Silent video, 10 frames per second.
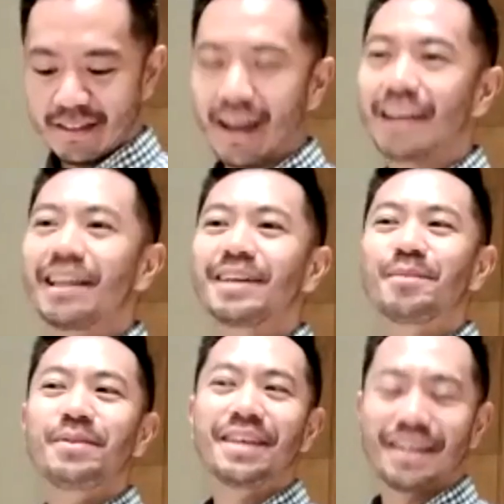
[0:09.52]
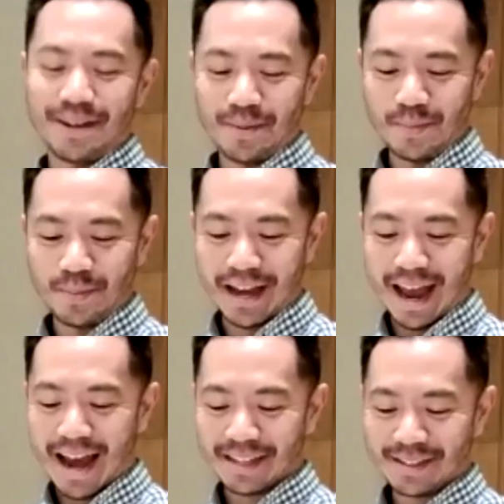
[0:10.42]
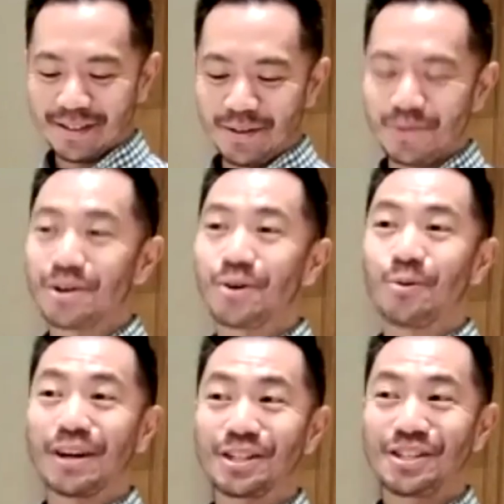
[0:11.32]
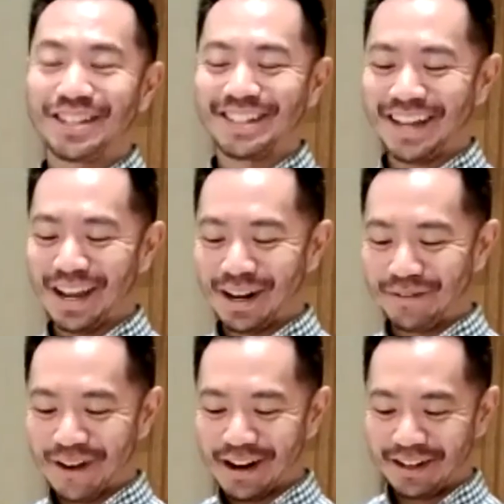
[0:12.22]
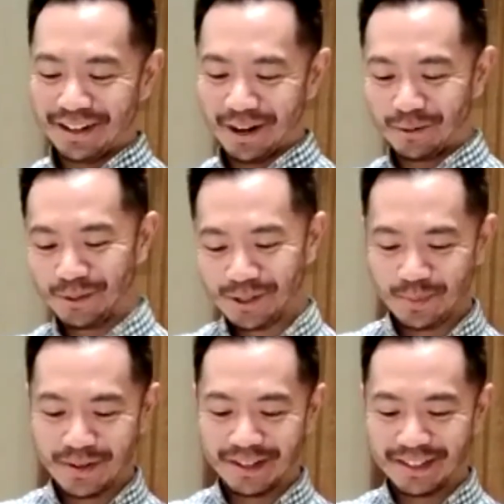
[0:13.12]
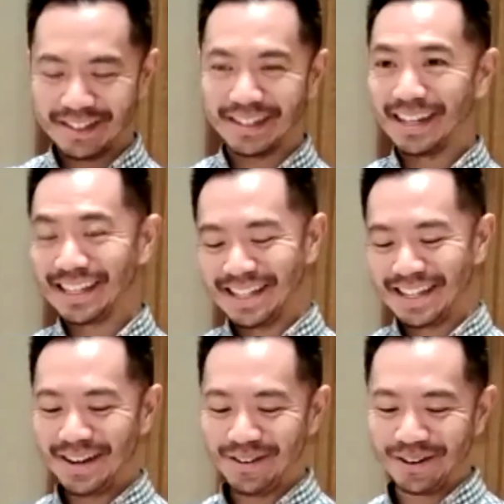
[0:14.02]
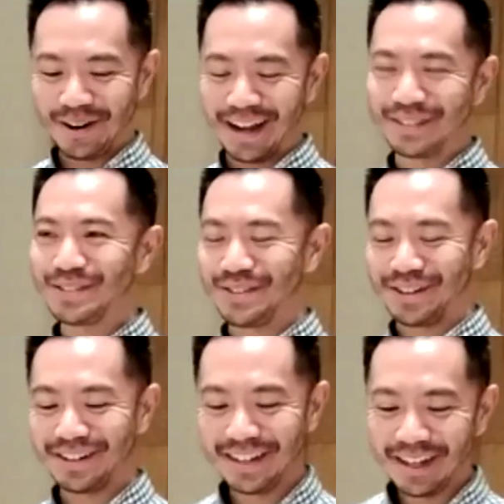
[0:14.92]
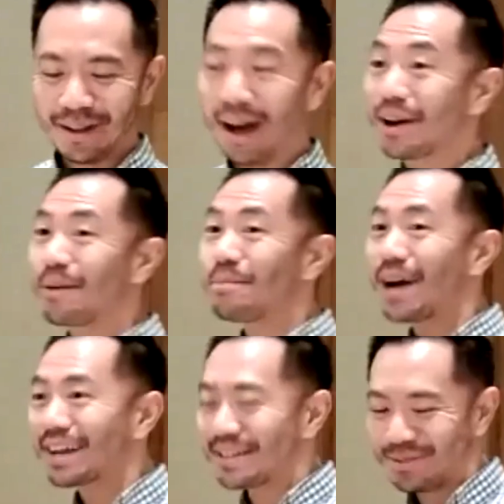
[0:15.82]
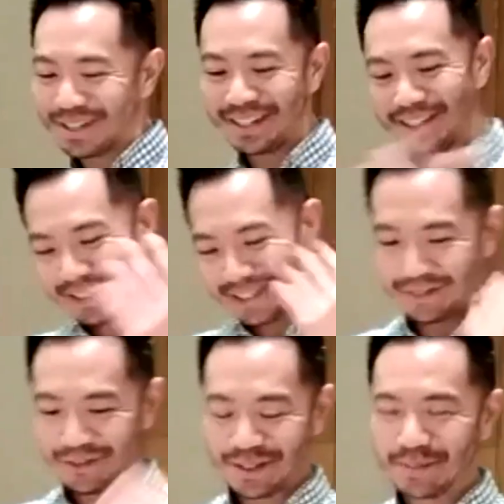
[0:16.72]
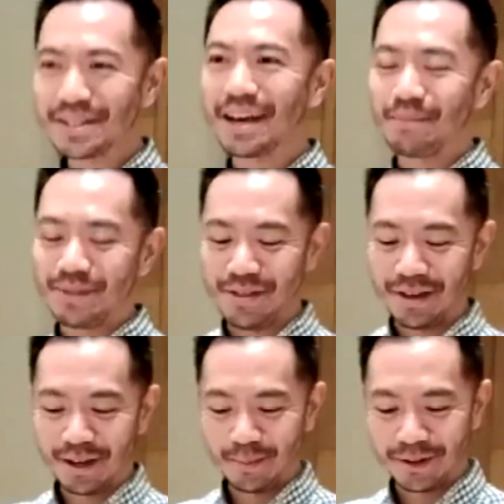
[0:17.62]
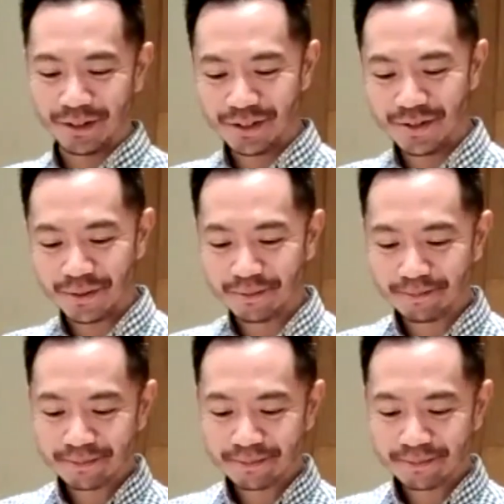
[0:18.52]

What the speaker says: I'd like to begin by asking you a question and inviting a response, and I'd like to hear your answer. I'll come back to it to give you some time to think about it too.